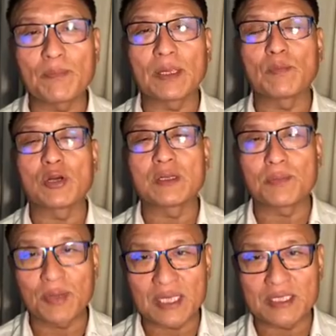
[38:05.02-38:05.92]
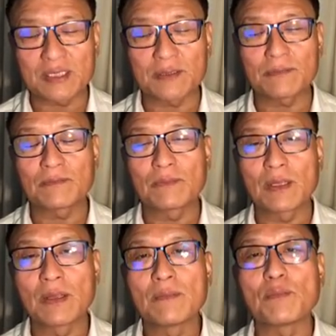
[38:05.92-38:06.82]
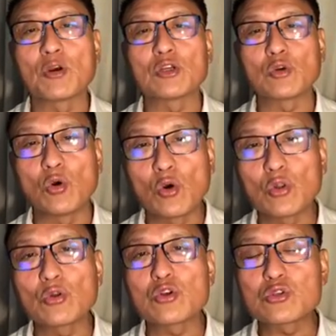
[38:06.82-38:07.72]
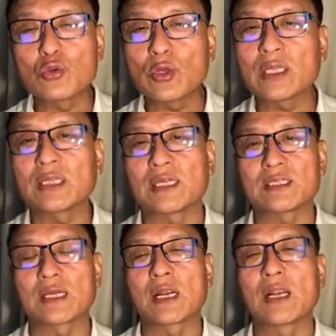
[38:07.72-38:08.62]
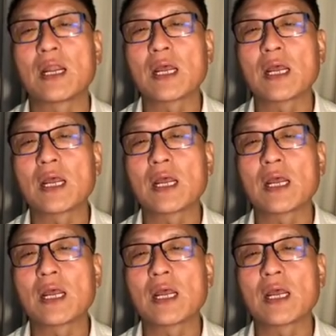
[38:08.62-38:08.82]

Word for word: being more depressed because all those doing things are